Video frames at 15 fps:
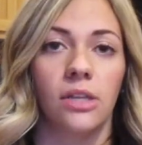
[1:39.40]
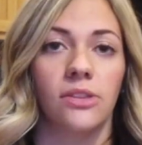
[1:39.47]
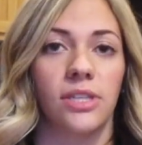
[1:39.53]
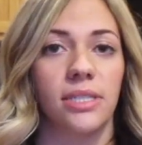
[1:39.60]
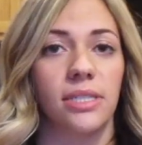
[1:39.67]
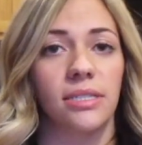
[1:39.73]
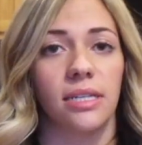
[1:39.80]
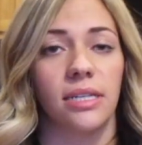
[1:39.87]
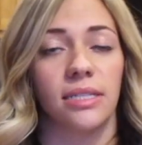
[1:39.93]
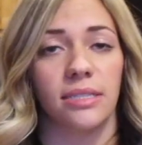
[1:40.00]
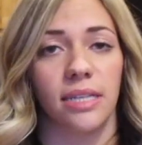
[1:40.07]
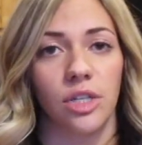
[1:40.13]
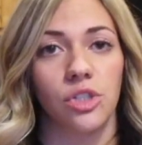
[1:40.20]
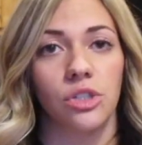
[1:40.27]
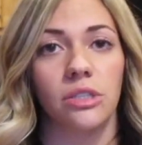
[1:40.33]
This is an
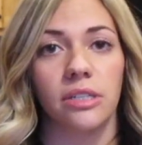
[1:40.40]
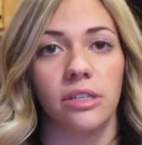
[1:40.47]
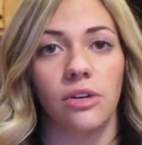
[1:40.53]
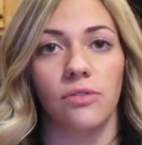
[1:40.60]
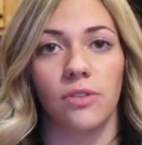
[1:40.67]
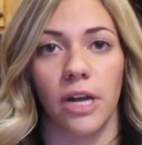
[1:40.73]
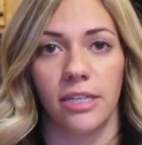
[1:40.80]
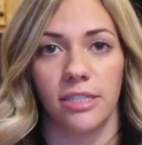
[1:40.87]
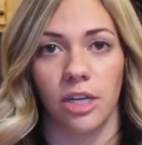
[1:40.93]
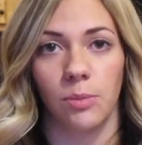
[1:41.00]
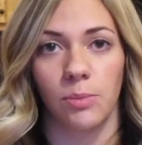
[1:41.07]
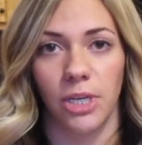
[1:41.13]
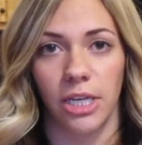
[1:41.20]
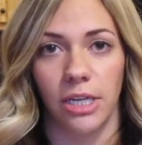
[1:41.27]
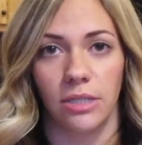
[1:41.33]
essential skill for
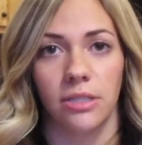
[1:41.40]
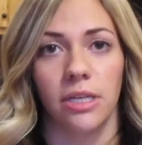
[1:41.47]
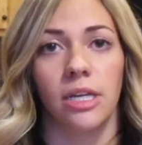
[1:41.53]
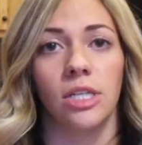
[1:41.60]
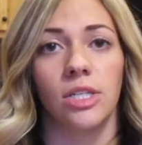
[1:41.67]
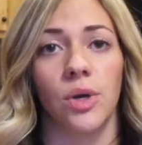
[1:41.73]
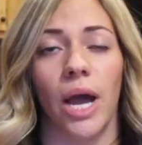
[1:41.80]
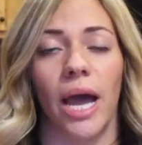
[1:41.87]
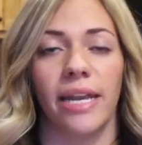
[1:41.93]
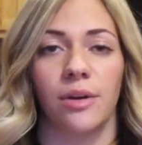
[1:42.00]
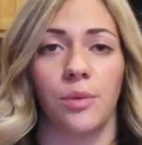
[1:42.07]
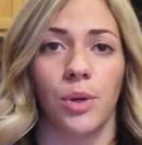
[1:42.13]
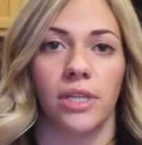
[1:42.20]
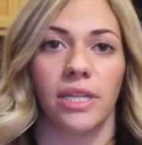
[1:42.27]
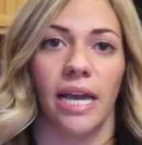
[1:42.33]
SLPs to
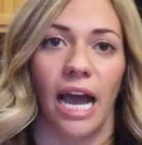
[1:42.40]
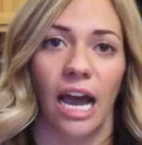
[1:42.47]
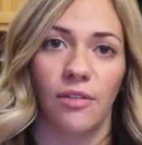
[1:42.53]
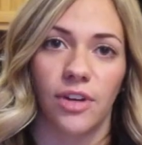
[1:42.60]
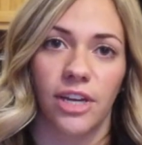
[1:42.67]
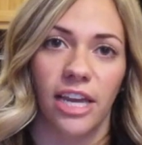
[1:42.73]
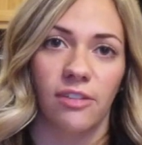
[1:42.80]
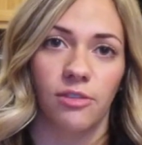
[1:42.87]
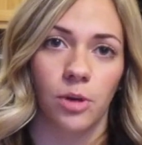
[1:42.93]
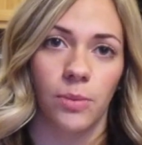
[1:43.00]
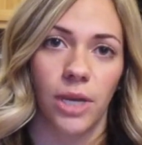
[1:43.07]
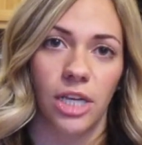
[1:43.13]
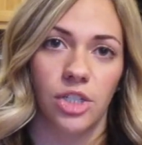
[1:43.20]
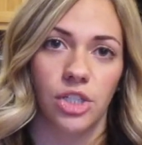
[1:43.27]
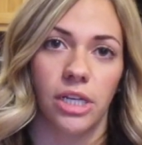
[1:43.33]
adequately advocate for
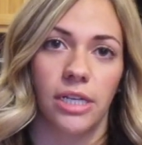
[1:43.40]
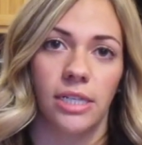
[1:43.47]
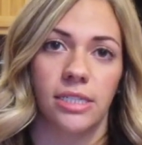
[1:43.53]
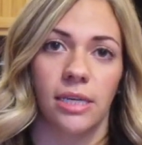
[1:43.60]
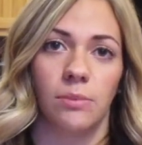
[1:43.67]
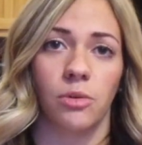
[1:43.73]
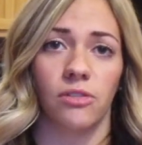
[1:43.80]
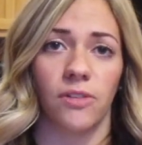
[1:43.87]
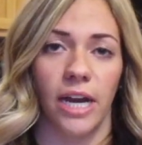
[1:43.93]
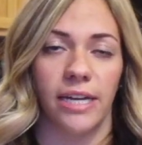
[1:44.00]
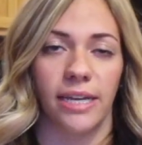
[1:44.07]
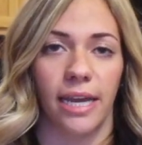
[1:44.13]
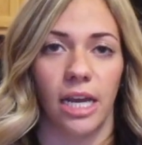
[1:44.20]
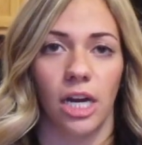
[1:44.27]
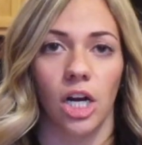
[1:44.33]
patients and provide
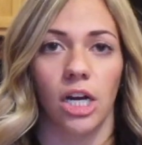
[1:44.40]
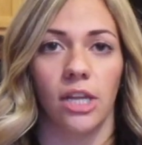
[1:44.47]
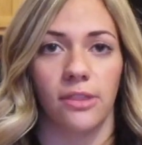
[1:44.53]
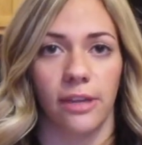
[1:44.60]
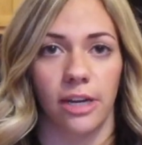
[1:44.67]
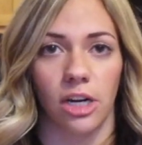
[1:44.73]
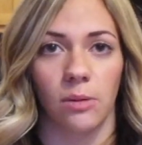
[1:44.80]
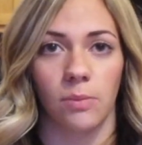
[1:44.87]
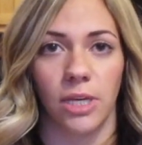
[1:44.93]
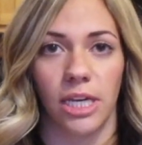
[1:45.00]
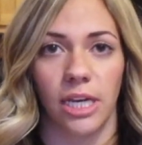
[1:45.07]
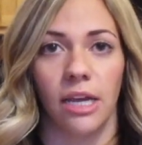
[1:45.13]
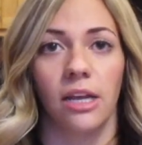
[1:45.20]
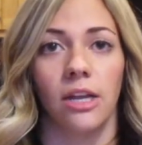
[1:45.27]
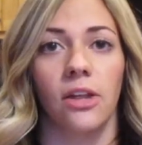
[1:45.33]
care and
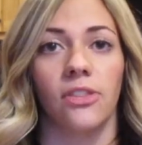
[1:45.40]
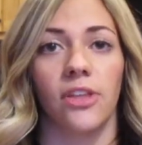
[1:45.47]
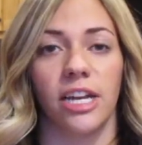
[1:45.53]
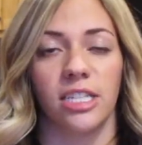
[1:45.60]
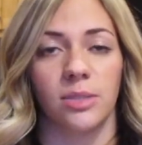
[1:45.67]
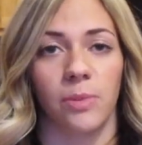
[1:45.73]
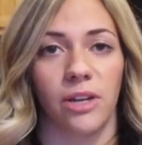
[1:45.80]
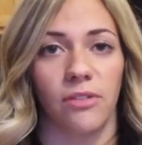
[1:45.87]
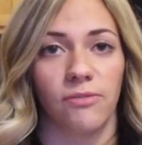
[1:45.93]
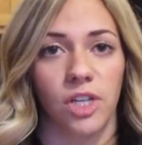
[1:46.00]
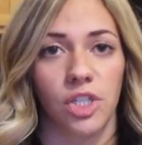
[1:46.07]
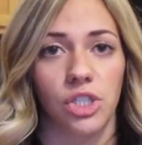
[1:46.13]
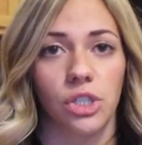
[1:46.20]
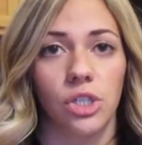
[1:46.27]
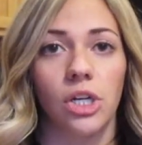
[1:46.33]
therapy that is
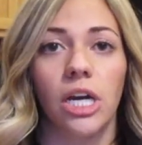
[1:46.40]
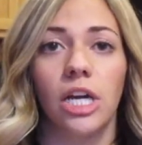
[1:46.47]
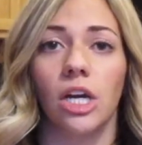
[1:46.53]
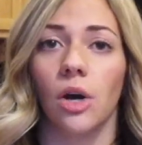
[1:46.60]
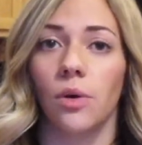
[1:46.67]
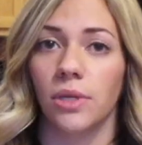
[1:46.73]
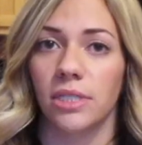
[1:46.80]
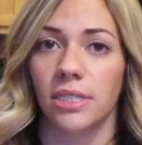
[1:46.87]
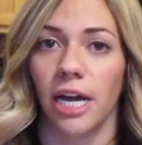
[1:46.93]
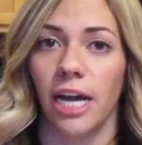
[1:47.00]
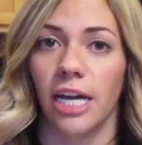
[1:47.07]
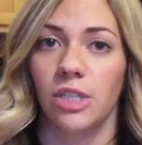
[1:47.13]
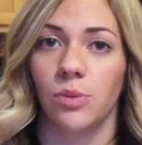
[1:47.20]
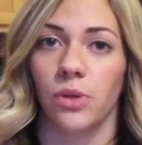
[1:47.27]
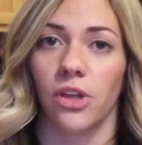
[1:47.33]
beneficial and
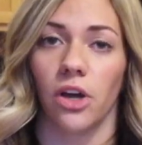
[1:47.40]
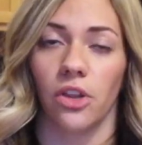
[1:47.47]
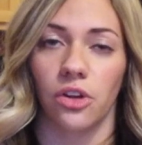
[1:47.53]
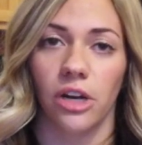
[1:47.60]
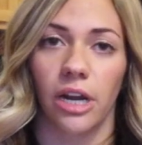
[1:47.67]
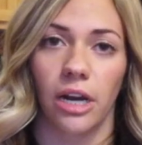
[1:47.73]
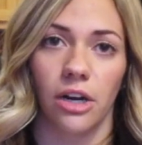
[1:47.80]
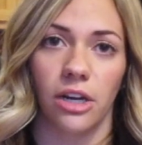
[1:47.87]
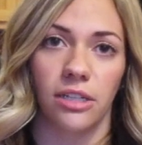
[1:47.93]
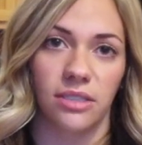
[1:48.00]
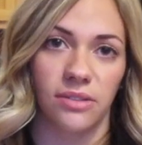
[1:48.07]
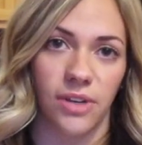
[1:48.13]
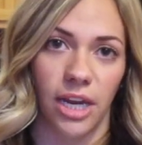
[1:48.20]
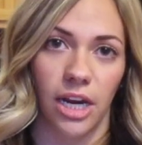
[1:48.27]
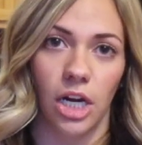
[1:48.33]
coincides with other areas
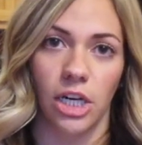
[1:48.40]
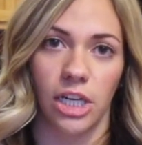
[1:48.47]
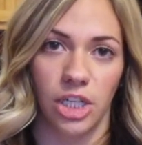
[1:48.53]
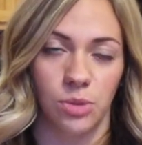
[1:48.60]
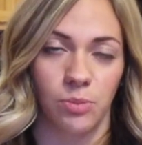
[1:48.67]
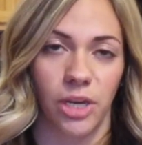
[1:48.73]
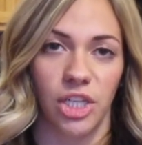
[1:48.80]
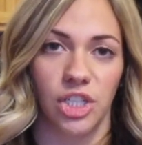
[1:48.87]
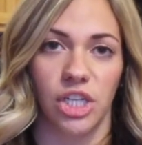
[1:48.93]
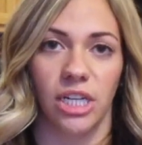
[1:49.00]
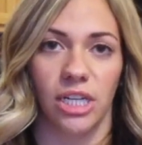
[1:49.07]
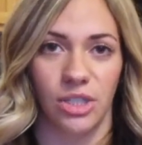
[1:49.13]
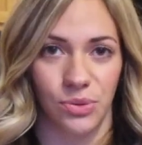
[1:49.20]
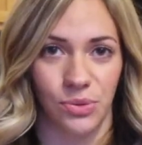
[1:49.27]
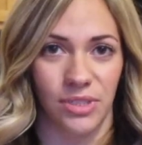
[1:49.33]
of care each
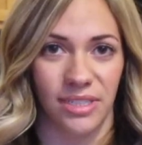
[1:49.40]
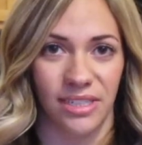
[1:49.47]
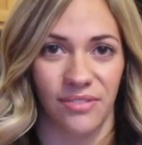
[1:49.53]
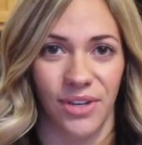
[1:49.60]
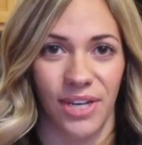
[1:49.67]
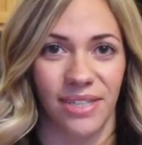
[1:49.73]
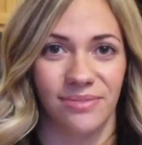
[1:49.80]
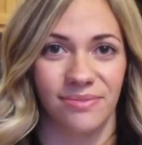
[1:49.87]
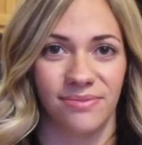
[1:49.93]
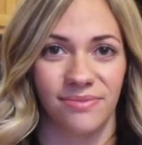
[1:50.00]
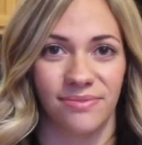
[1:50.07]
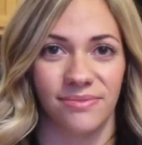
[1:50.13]
patient is receiving.